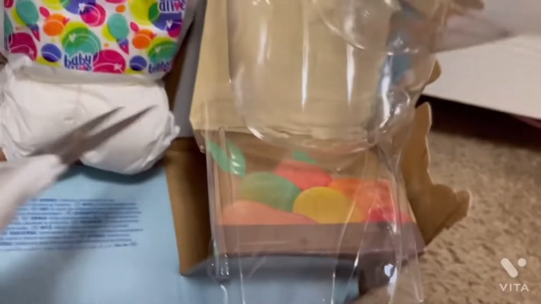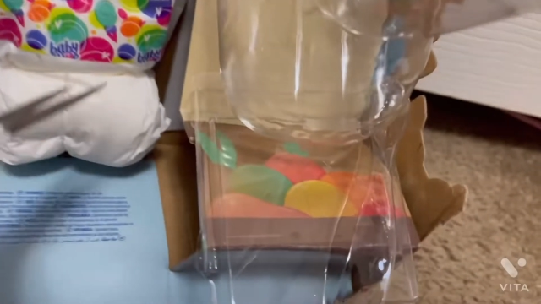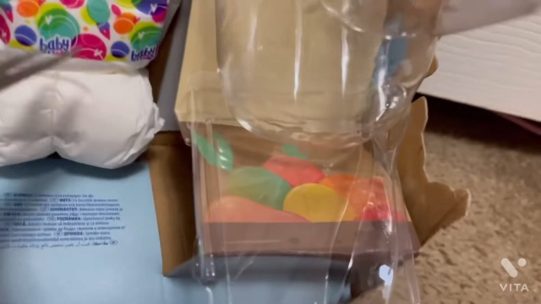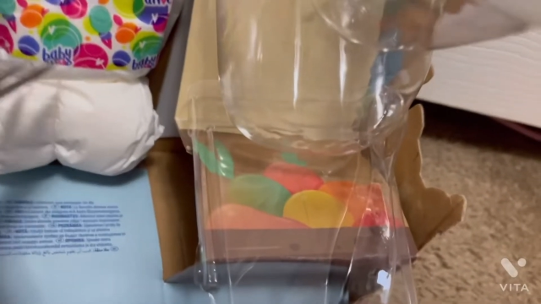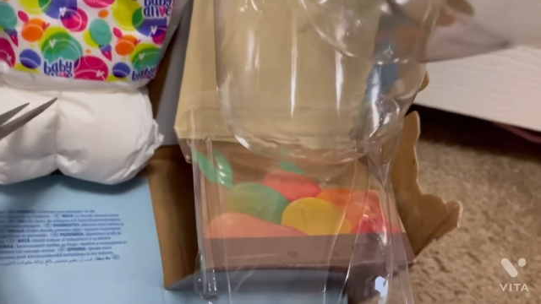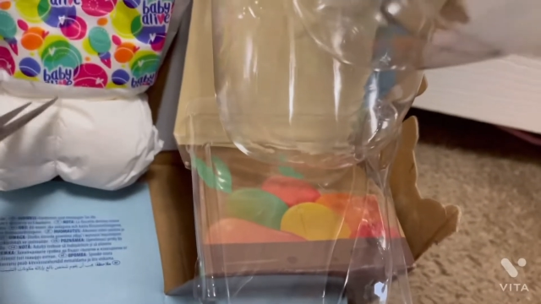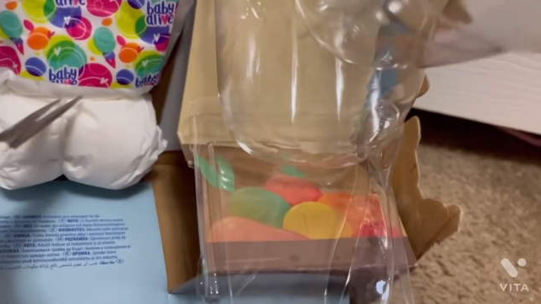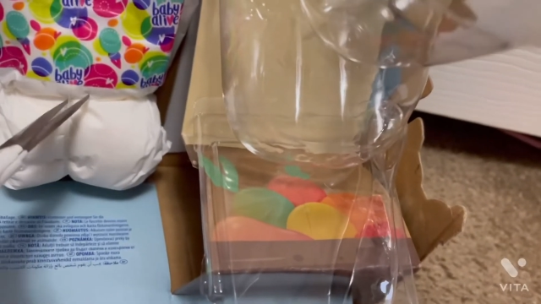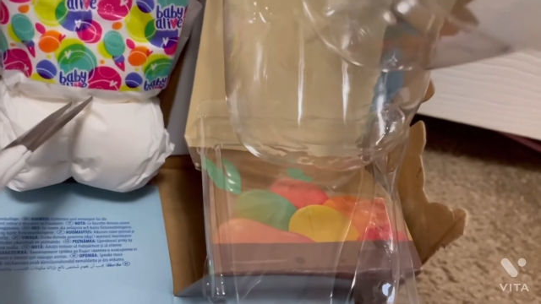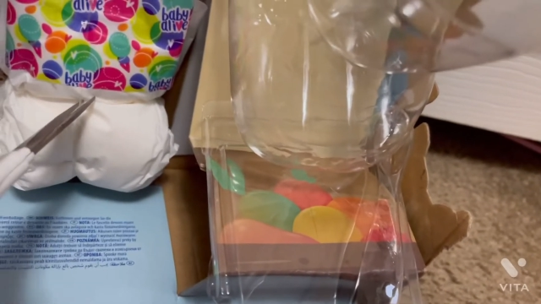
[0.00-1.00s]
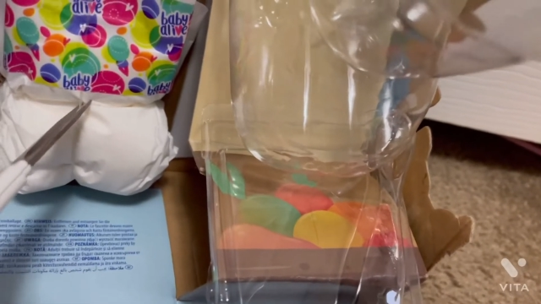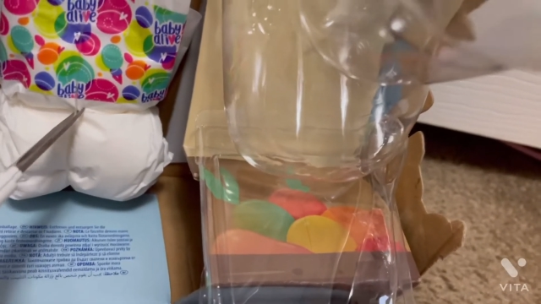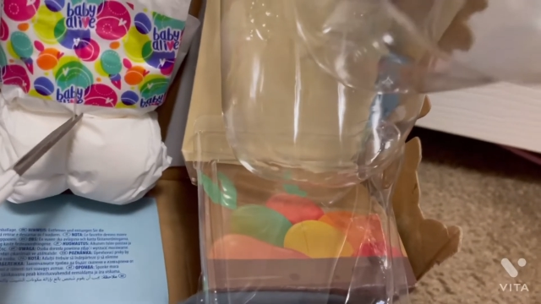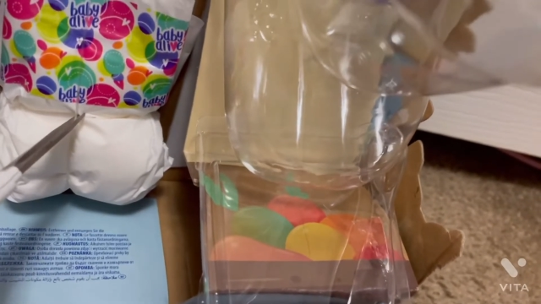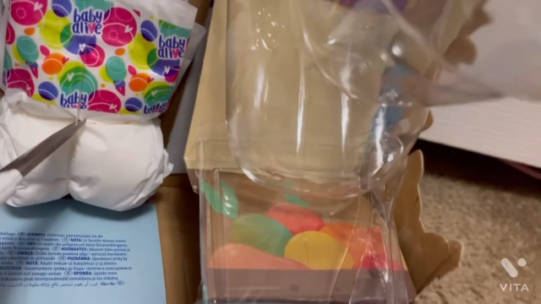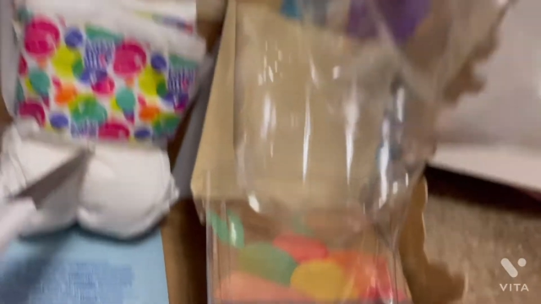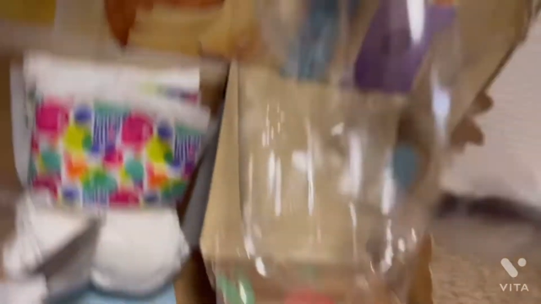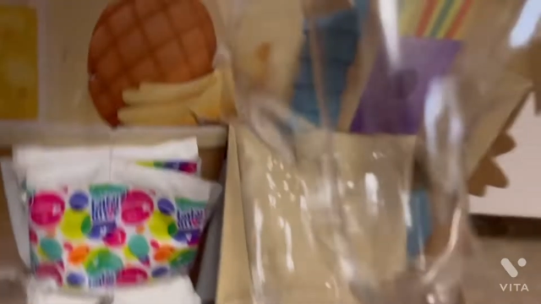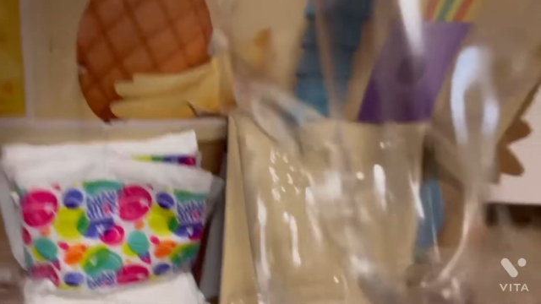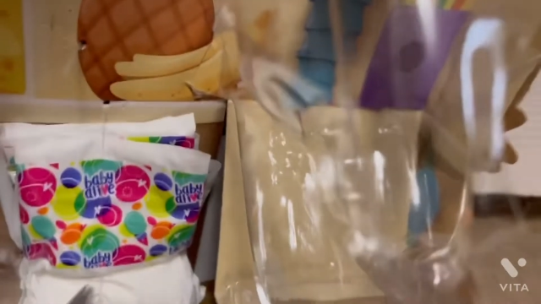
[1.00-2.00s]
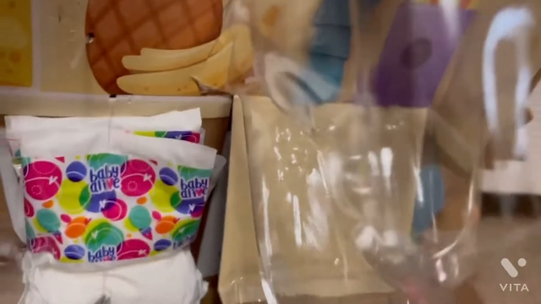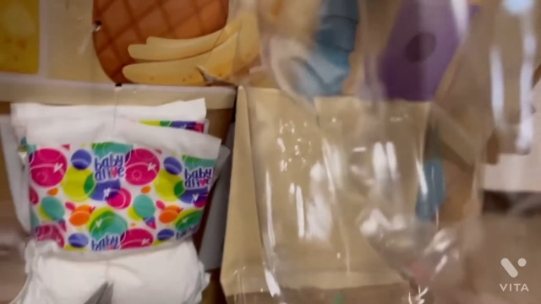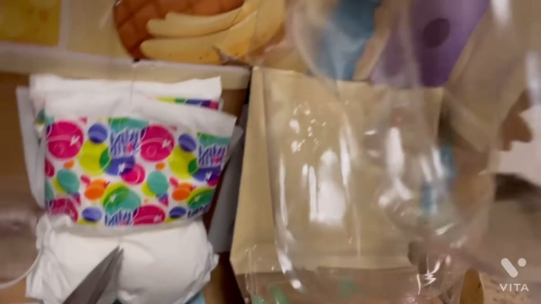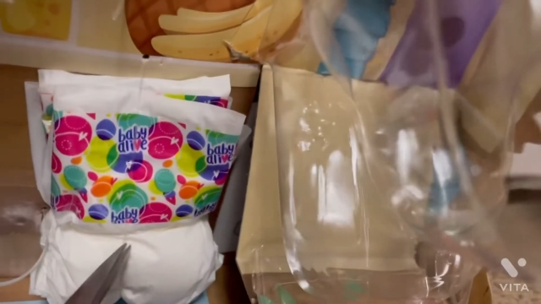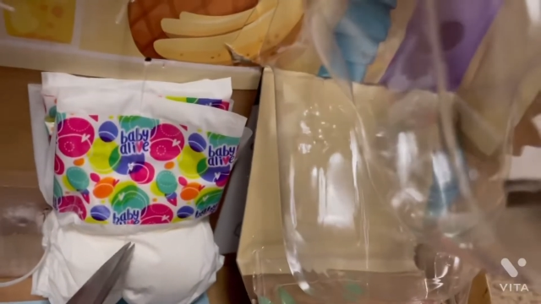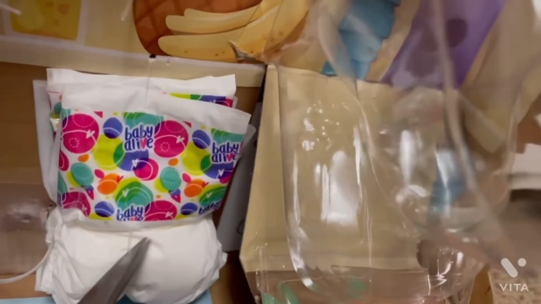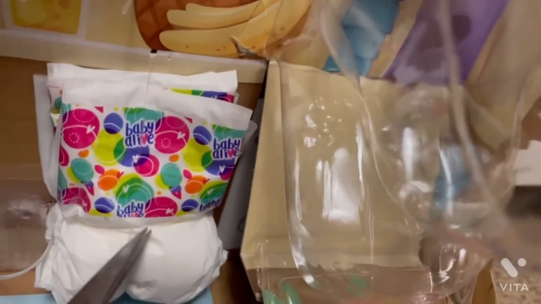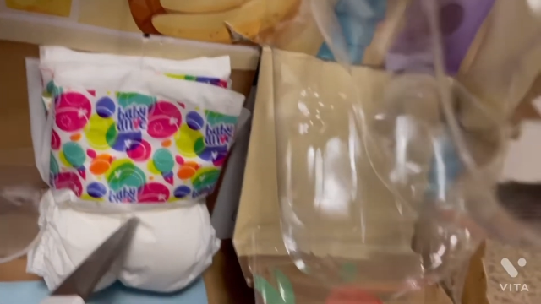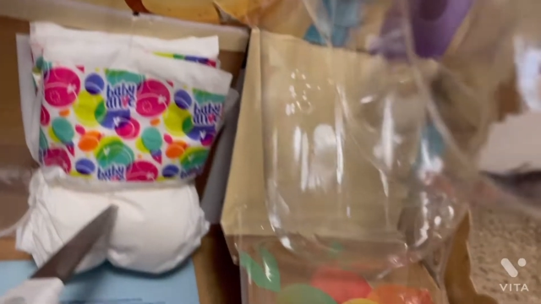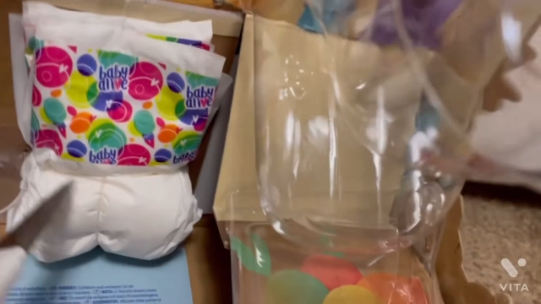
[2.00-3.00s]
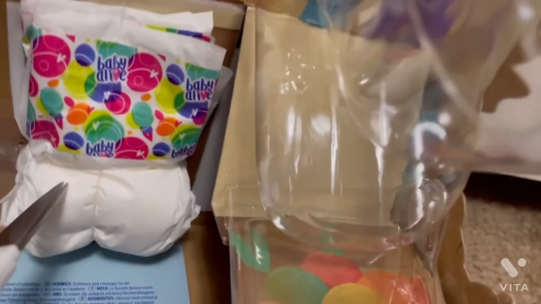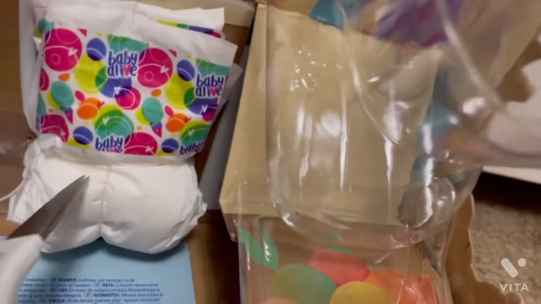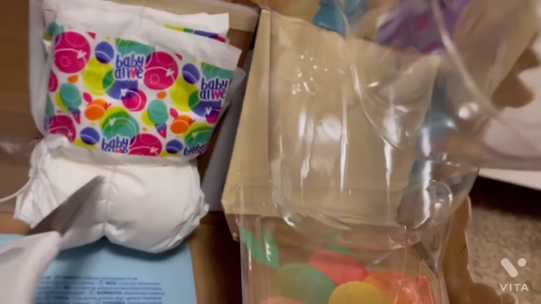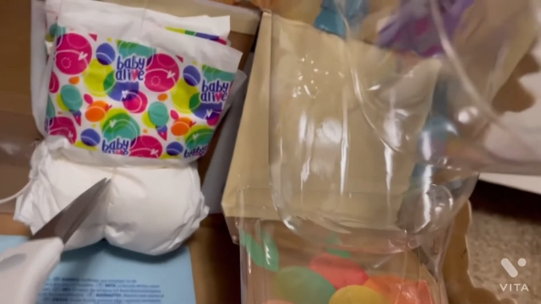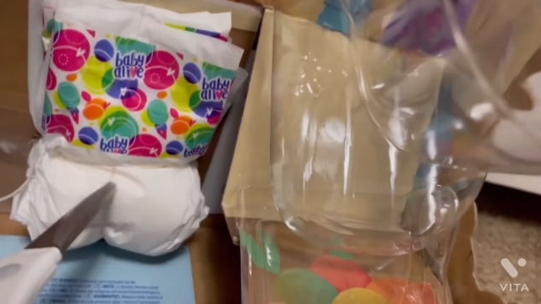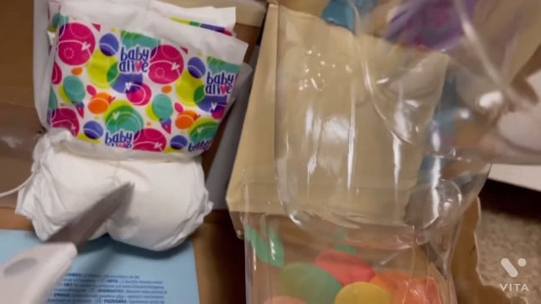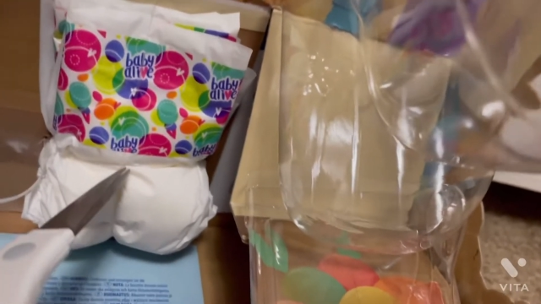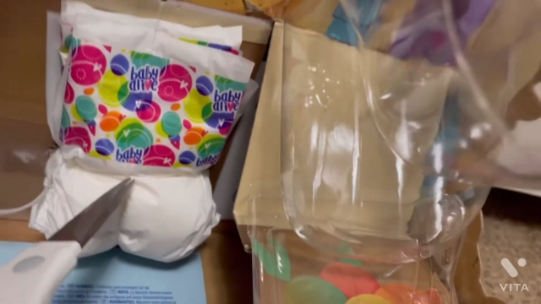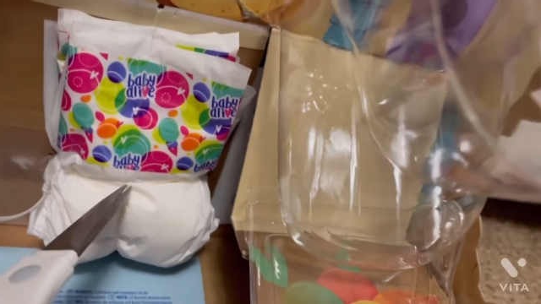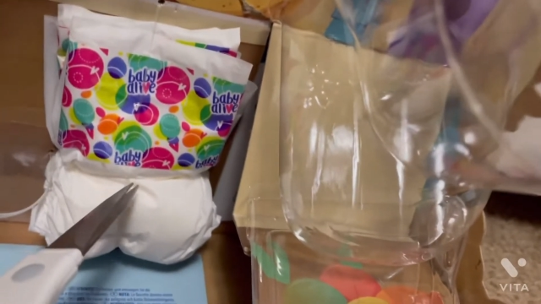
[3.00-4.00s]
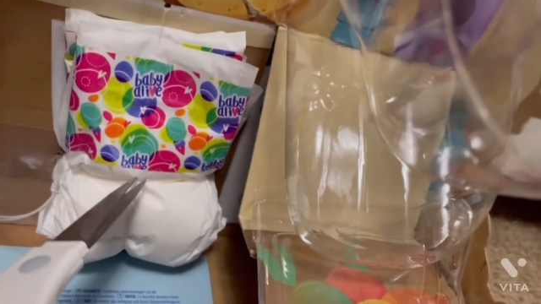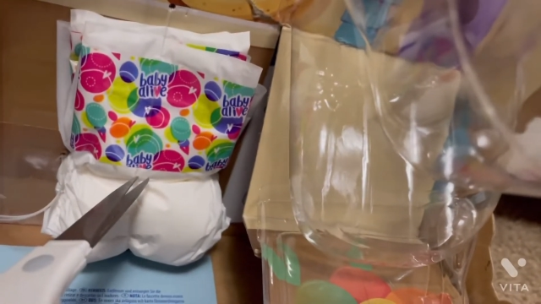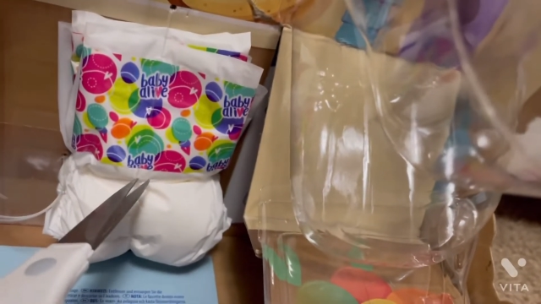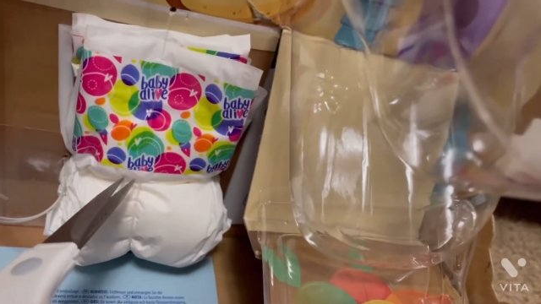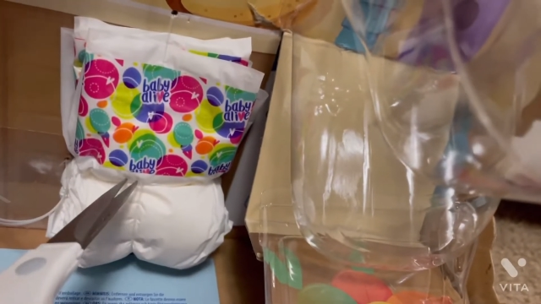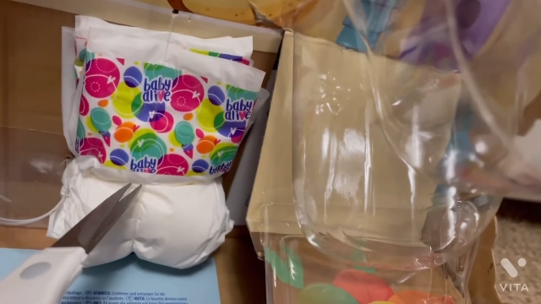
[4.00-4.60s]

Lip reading: [unreadable: no face in view]